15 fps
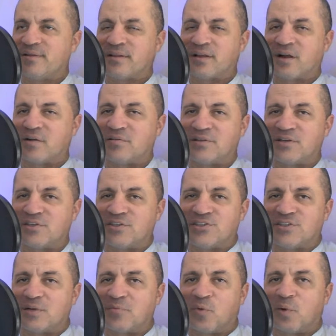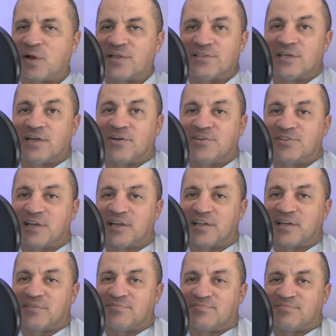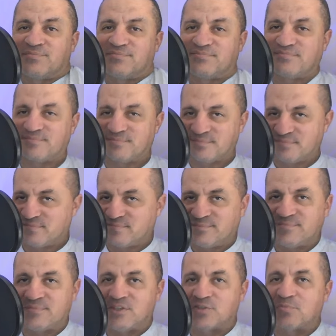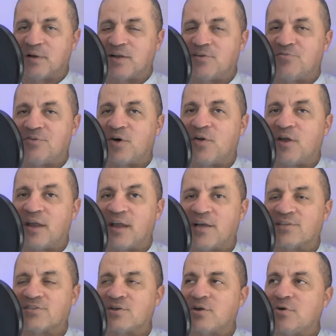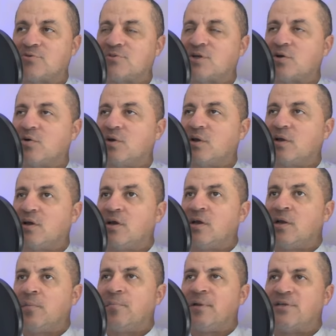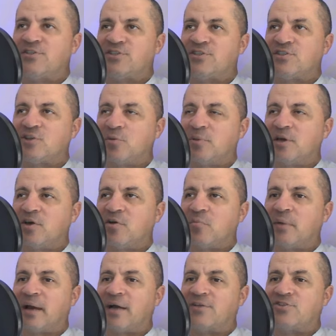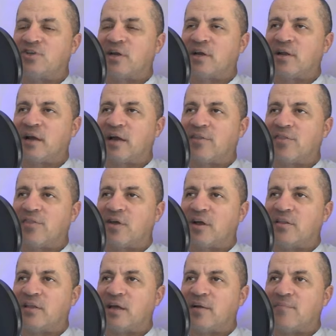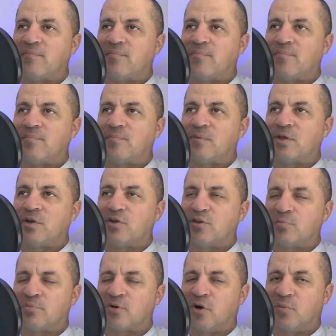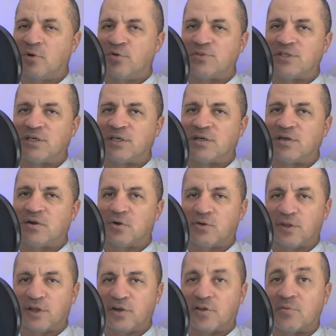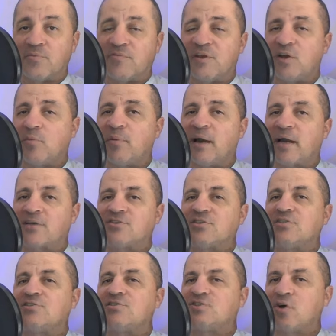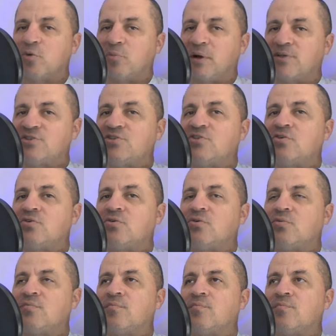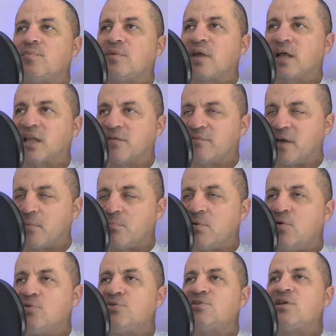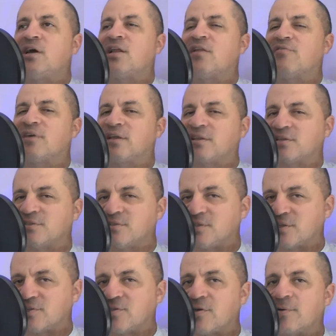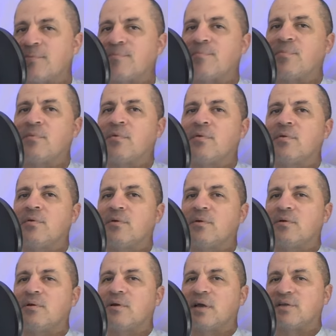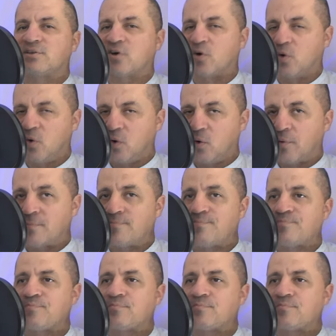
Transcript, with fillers: uh, they're just number one contenders. Like they just by default, I guess you know. So, but it should still be a good match. And I thought that you know the promo did earlier, the video package did so much to elevate Moose, to elevate the system as a whole